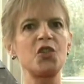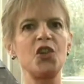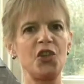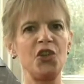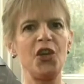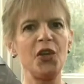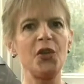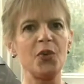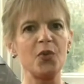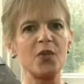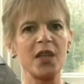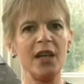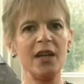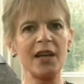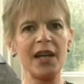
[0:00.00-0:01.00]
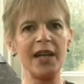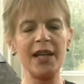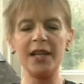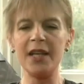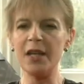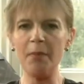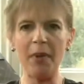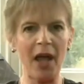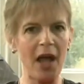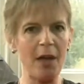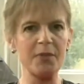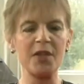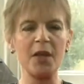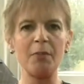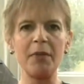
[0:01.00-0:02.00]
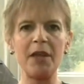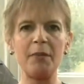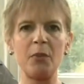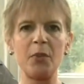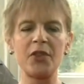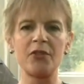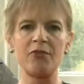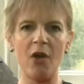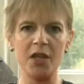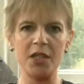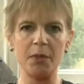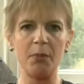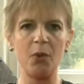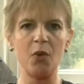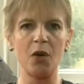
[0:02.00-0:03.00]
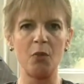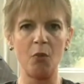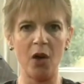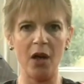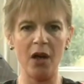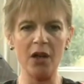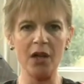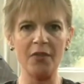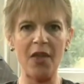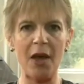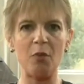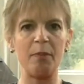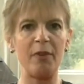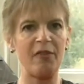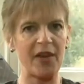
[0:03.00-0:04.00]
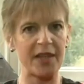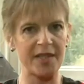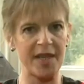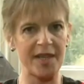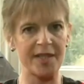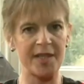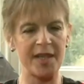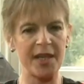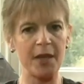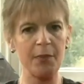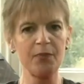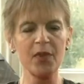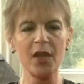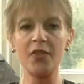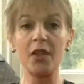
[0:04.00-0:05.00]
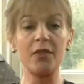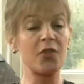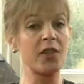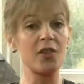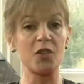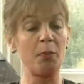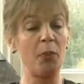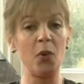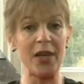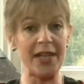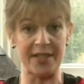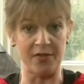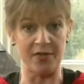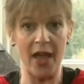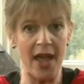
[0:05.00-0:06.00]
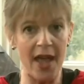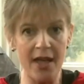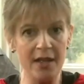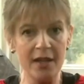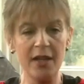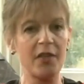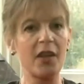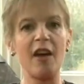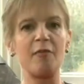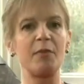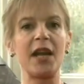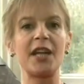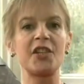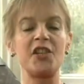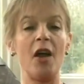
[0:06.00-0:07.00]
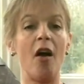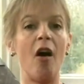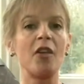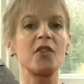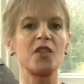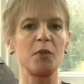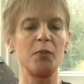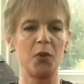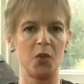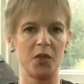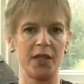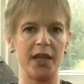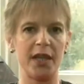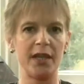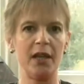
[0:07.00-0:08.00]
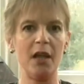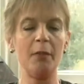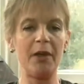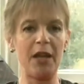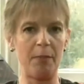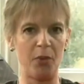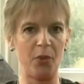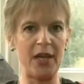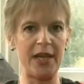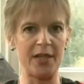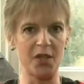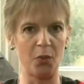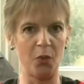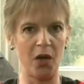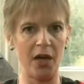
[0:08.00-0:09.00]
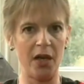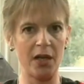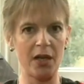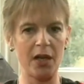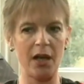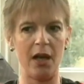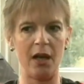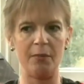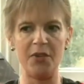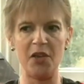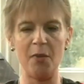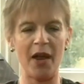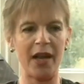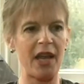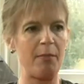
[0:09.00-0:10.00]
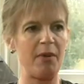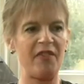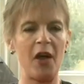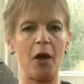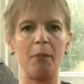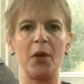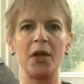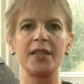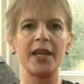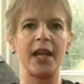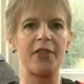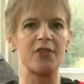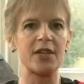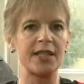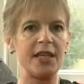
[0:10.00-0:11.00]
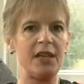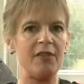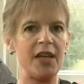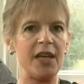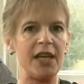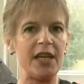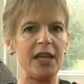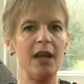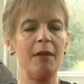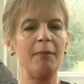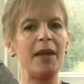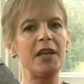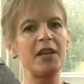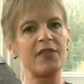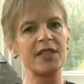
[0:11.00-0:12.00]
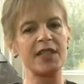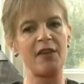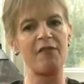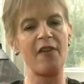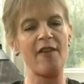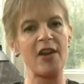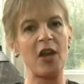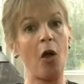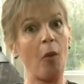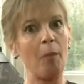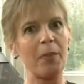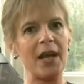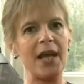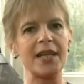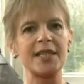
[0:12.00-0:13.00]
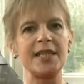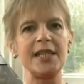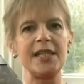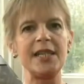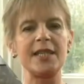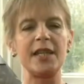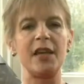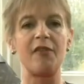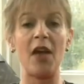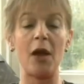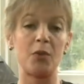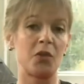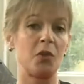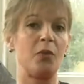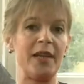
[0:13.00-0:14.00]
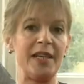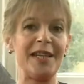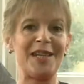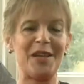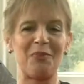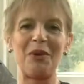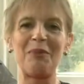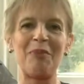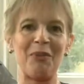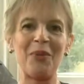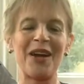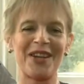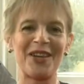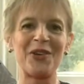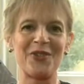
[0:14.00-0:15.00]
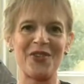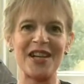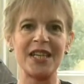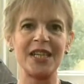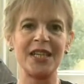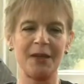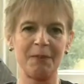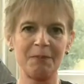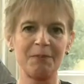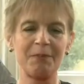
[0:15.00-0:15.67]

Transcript: as good news. Clearly, perhaps some people with the right support can work. That would be fantastic. The, the support isn't there. The government actually aren't supporting people into work. Um, you might get a bit of help putting together a CV. Many of us have very complex needs, and if that was all we needed, we'd be working already.